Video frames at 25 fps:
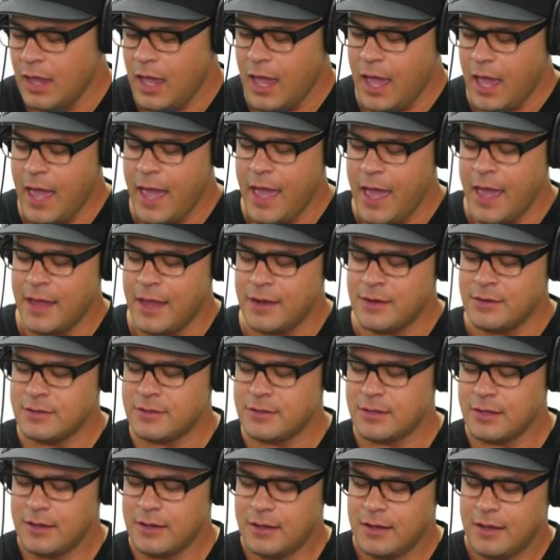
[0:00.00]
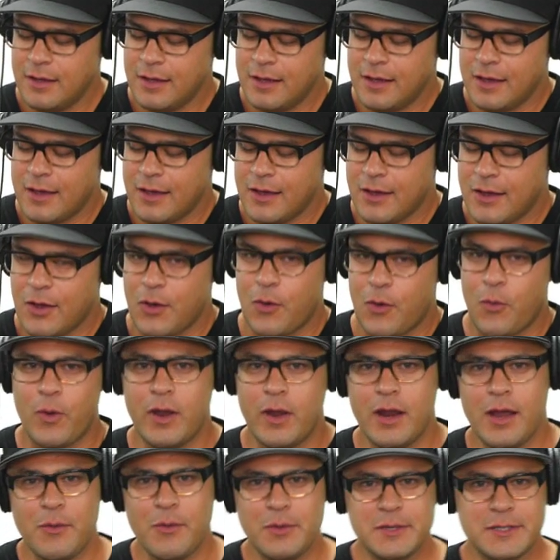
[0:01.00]
And
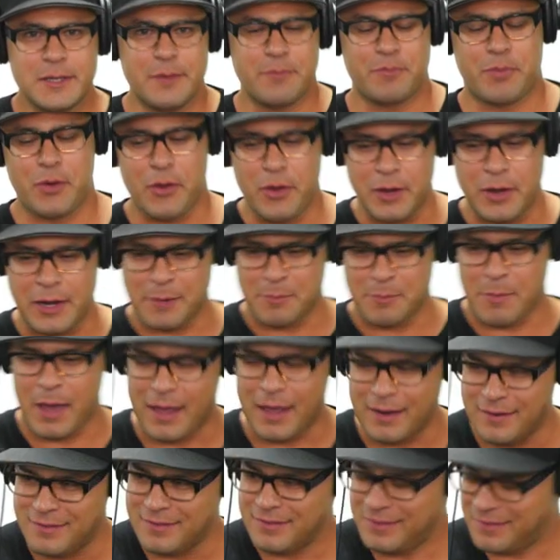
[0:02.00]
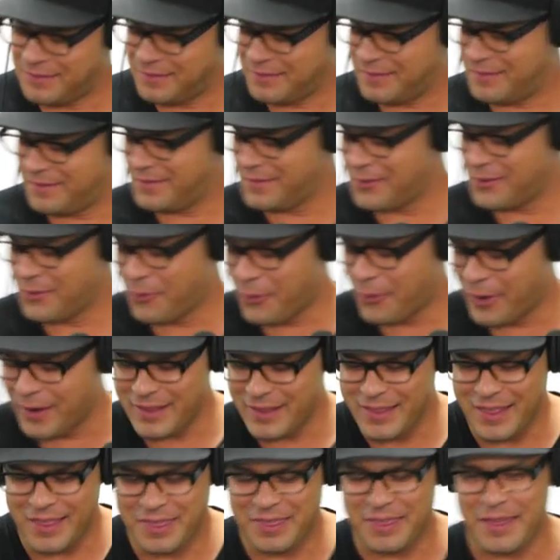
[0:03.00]
when I was at Burning Man, one
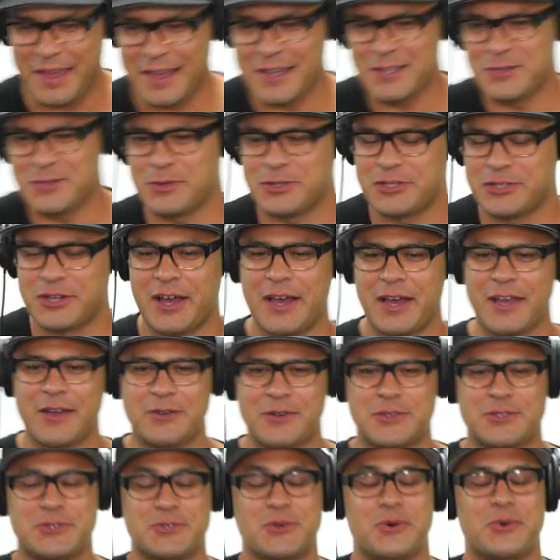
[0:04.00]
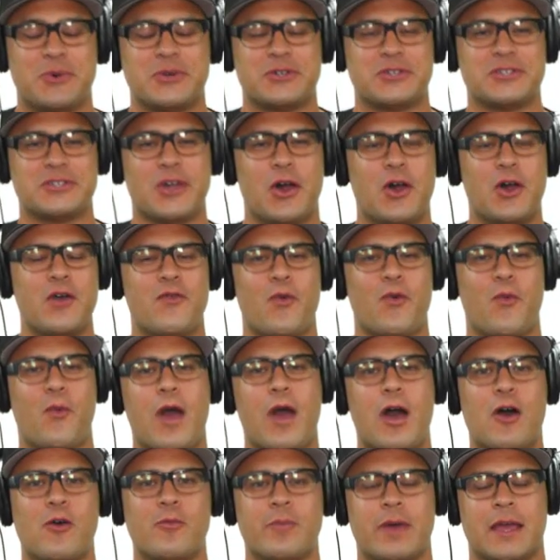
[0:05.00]
of the things which I saw, which was
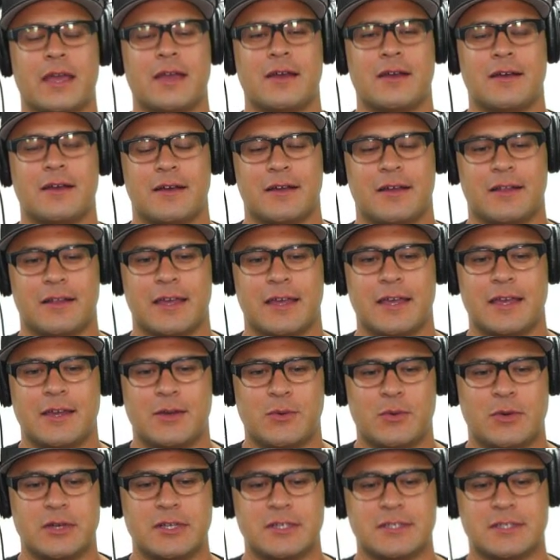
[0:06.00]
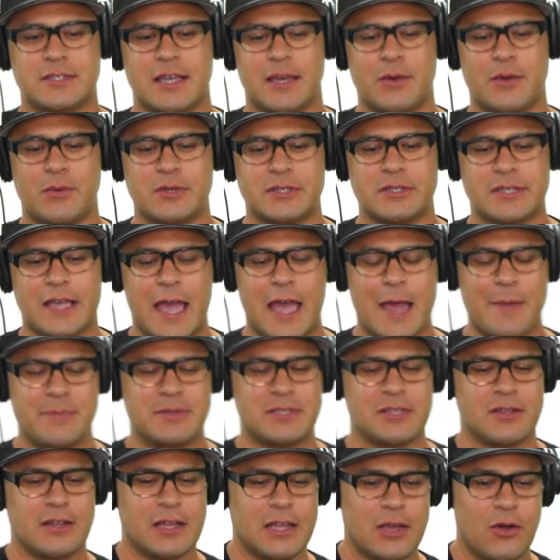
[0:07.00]
overwhelmingly, was it was
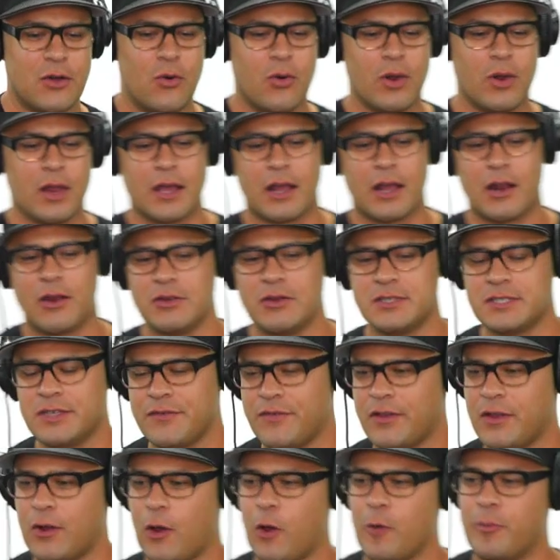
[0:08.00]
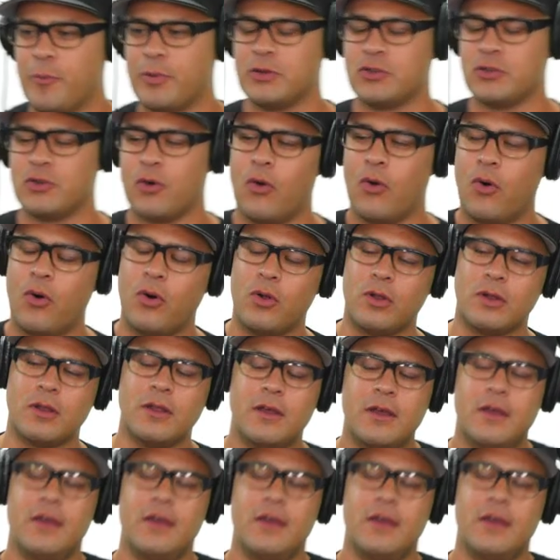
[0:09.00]
absolutely all-inclusive and open to all.